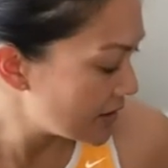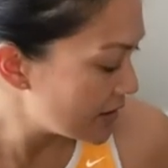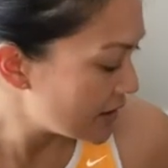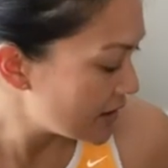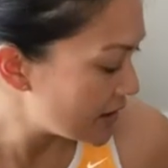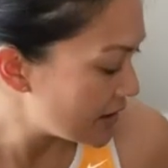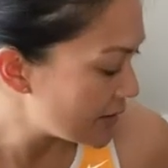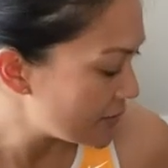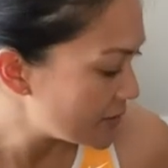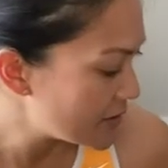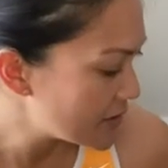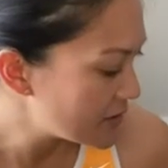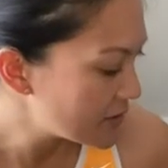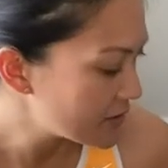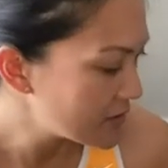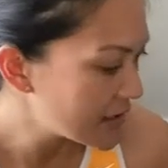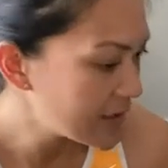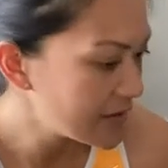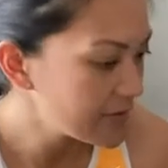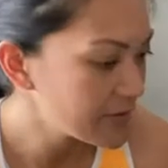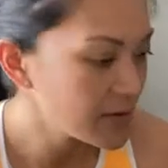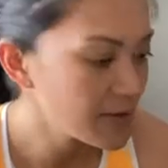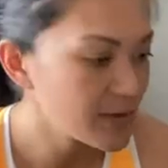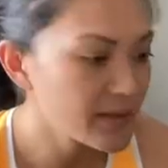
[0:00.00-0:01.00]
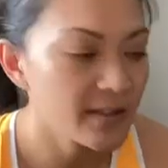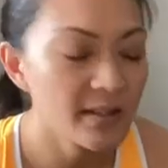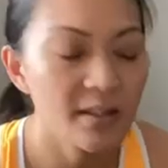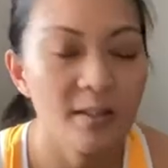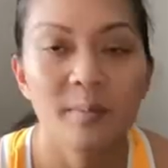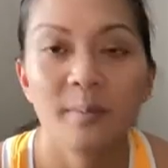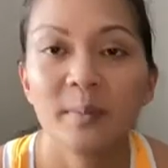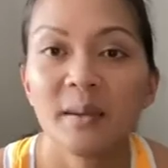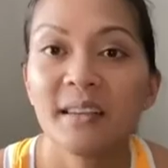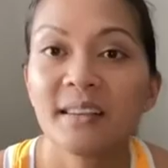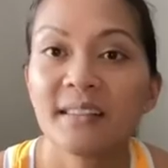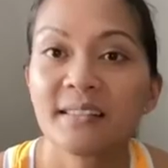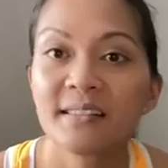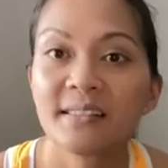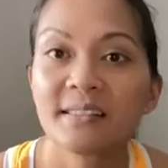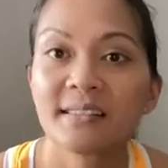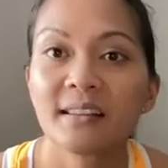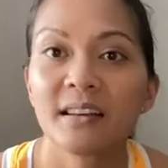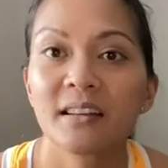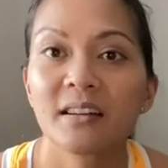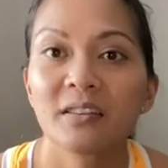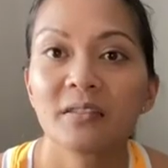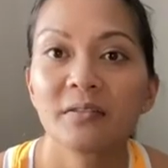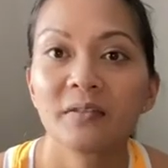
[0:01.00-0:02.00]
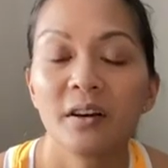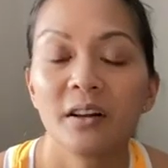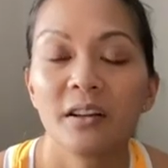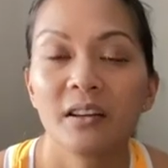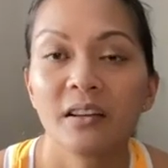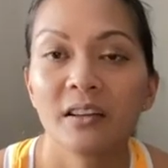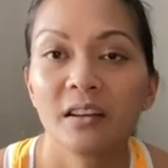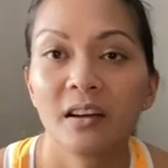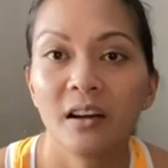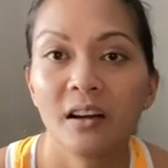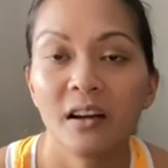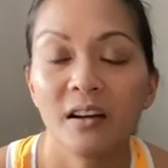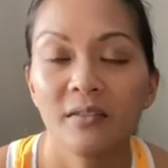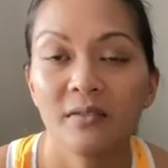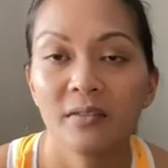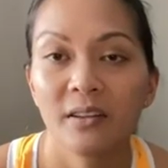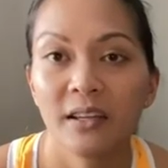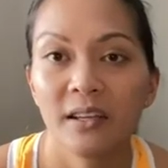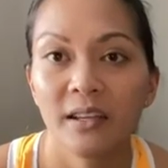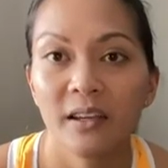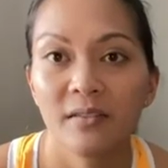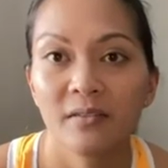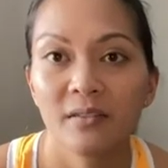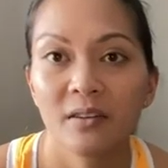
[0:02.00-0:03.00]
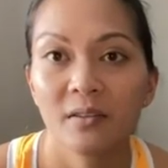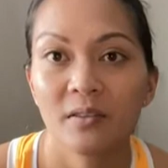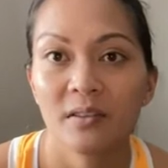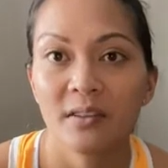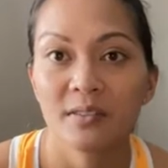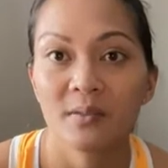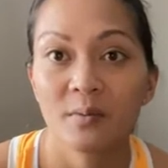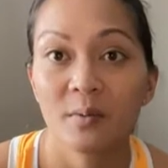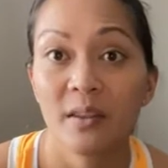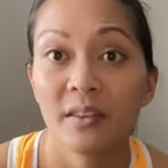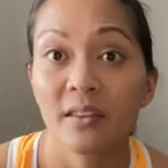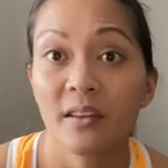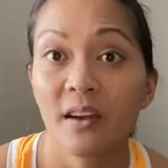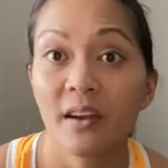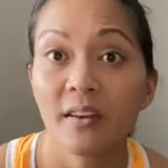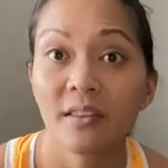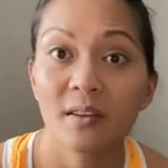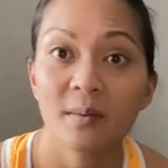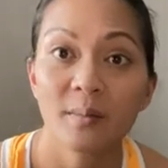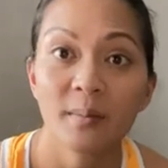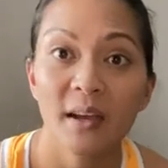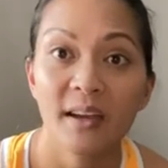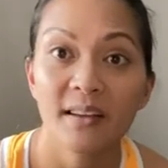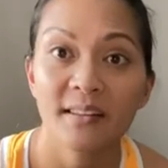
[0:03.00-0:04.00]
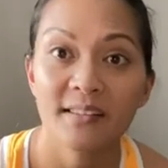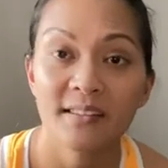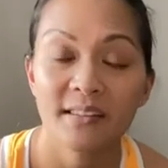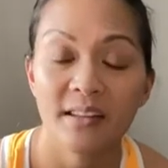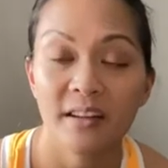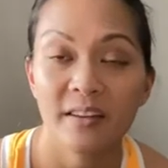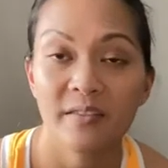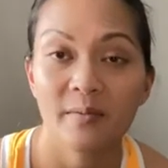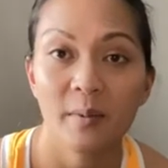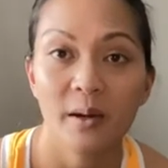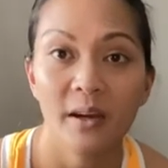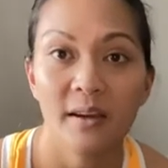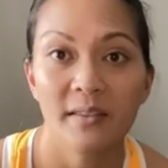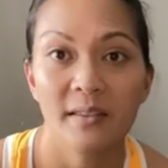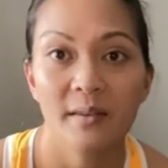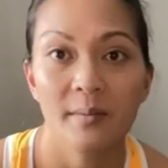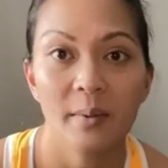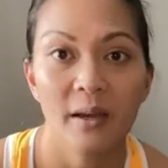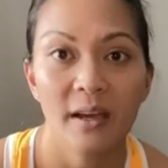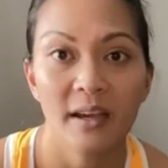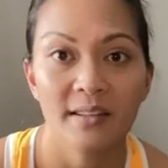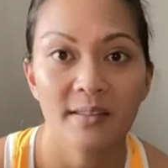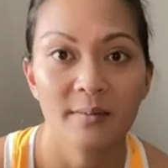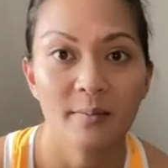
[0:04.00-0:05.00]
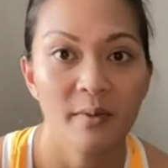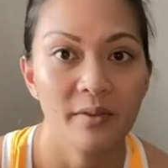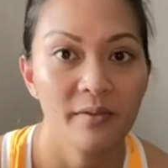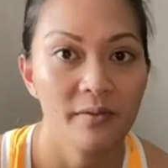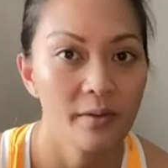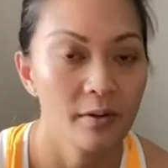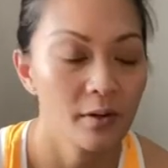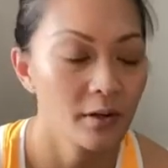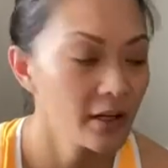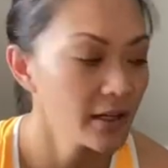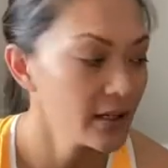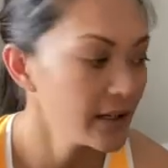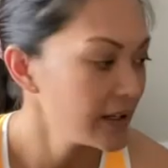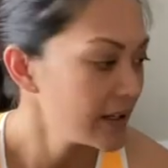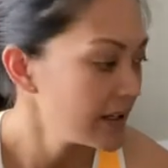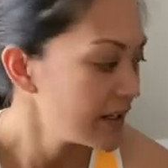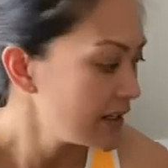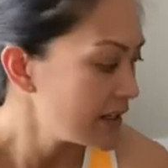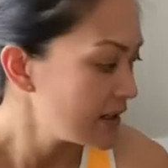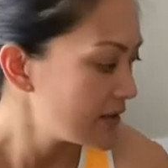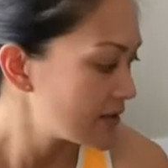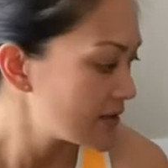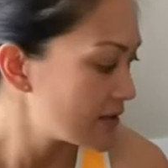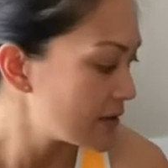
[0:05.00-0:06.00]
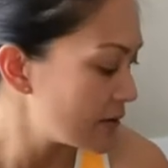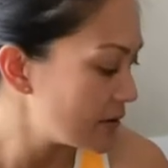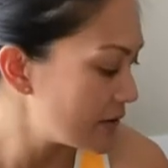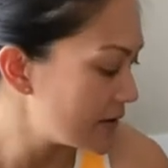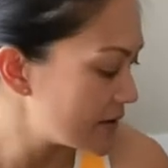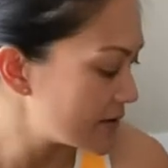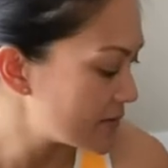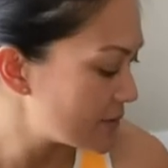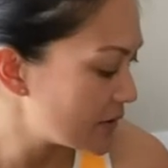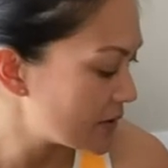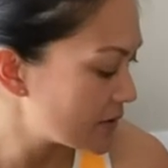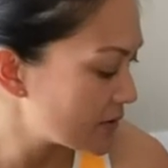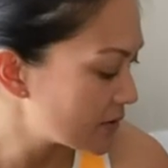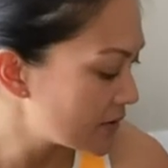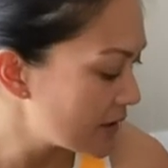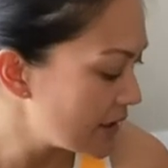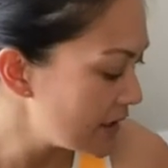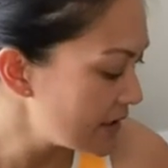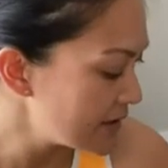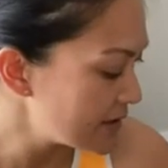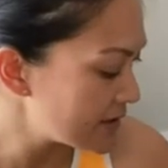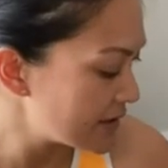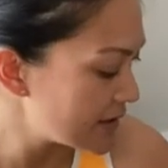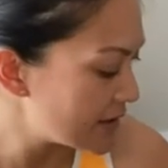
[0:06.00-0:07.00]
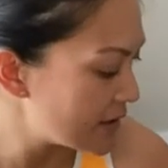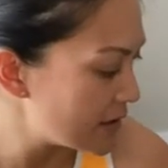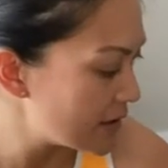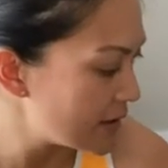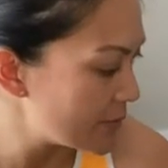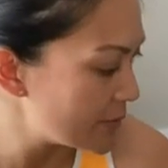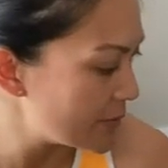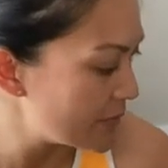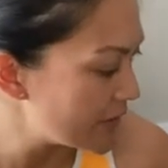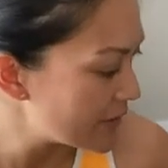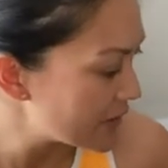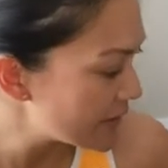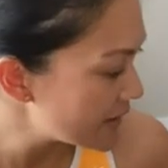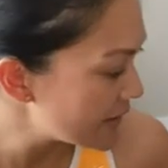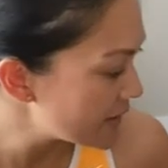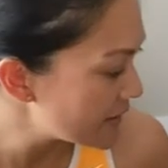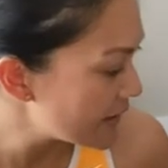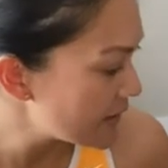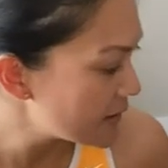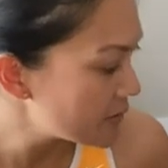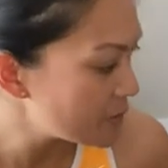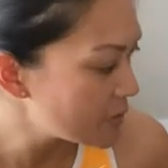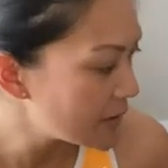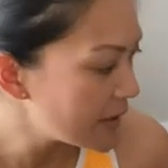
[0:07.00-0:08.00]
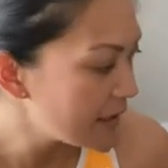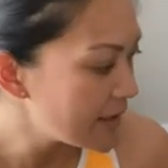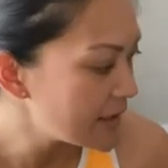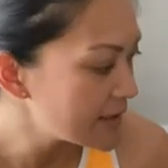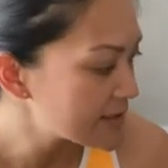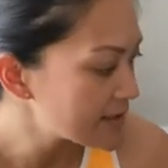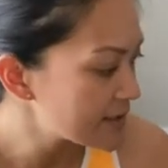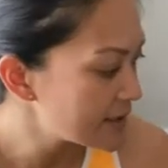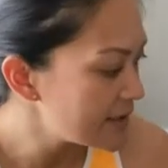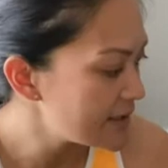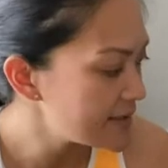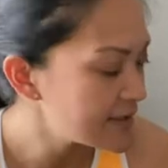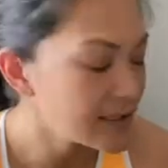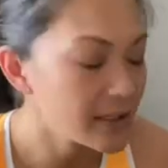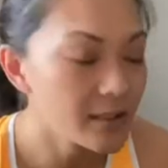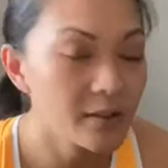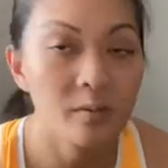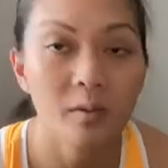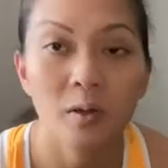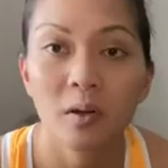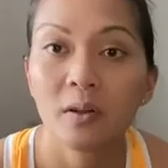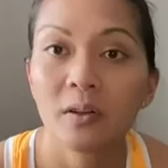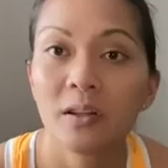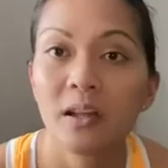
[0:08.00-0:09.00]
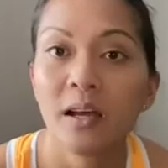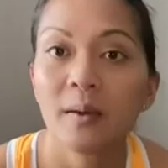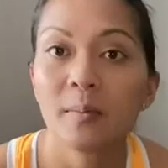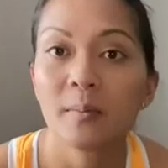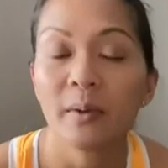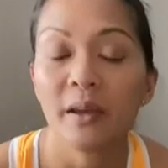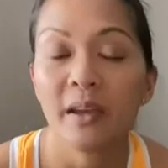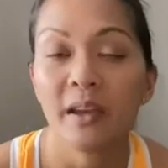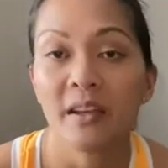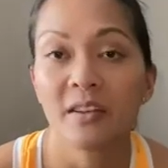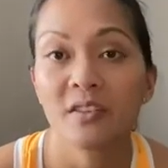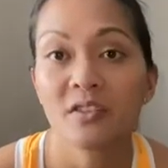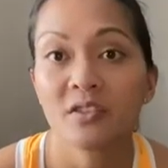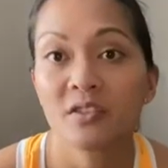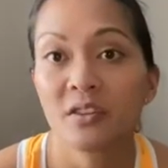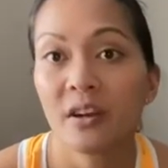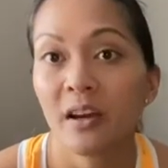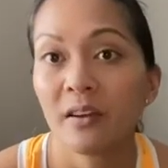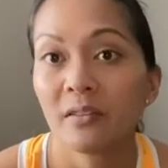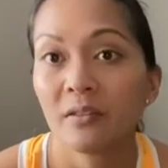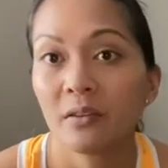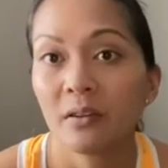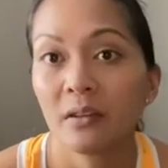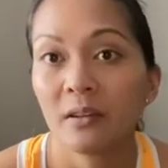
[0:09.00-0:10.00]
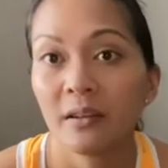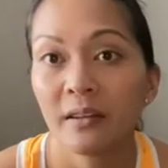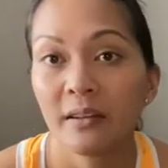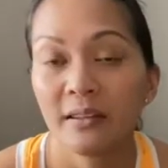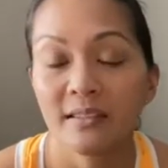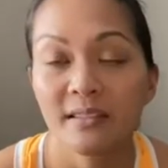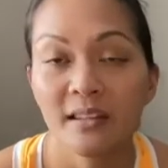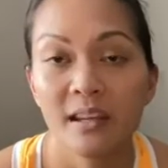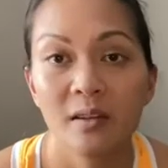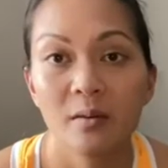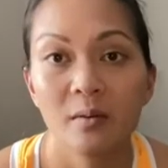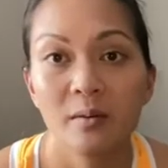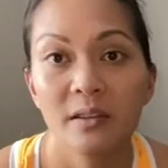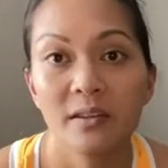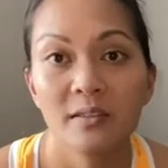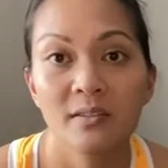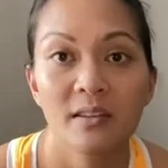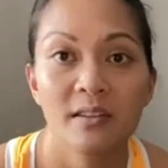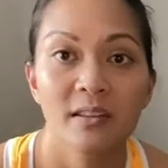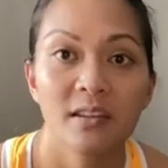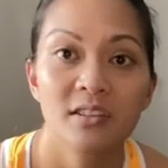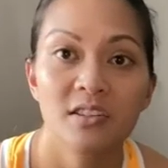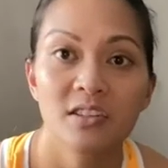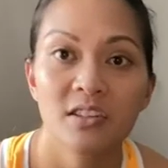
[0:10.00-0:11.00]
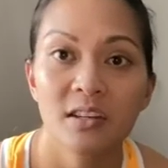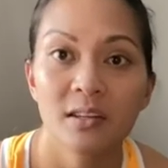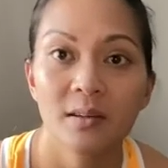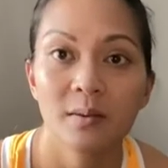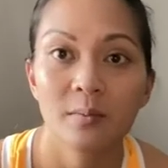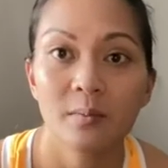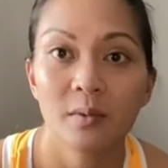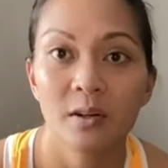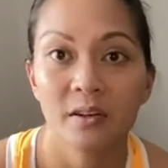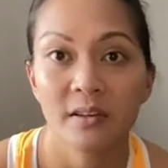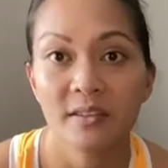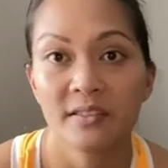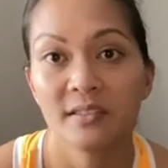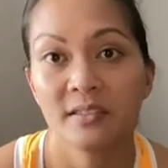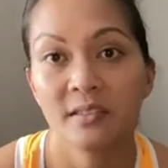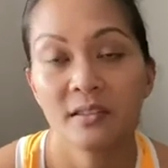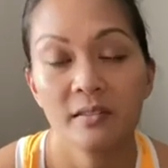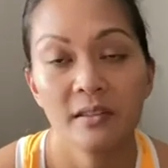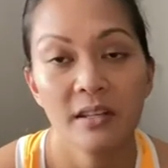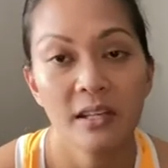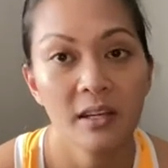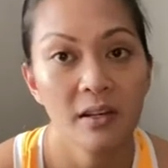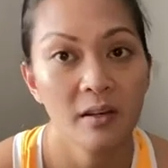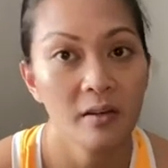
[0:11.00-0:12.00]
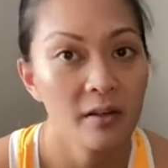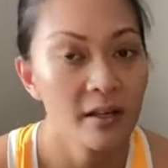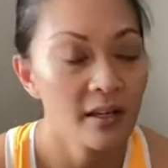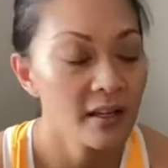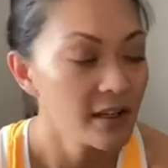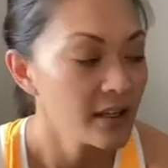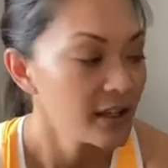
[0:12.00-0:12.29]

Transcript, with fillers: Um, you don't have those little pieces that are falling off like I've noticed with other mats that I've bought in the past before. So it's been great, um, very lightweight, easy to roll up and travel and take with you to the gym or a studio.